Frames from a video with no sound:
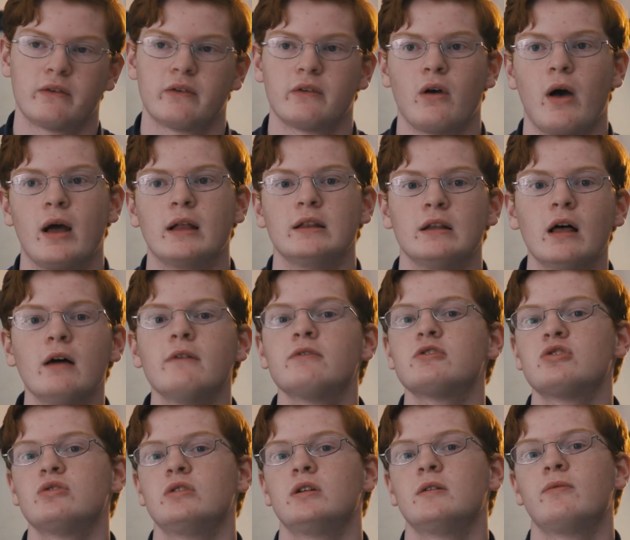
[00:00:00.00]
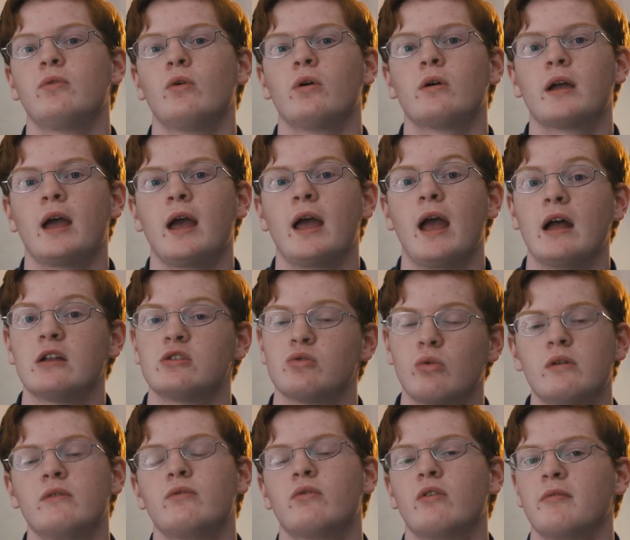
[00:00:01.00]
So I love shooting 4K at
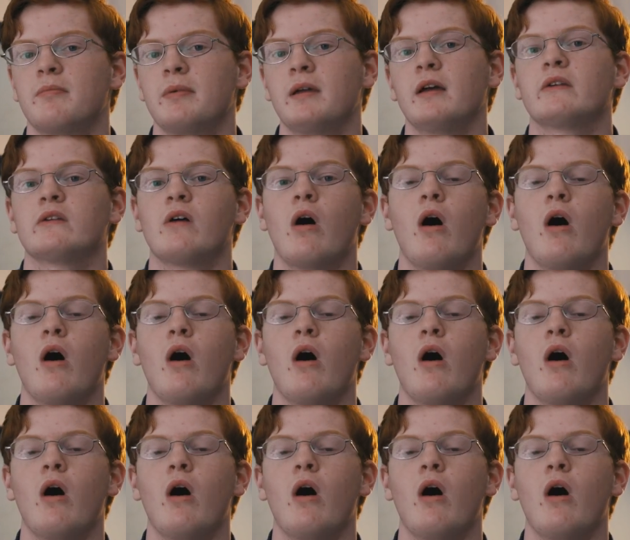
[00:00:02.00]
24 FPS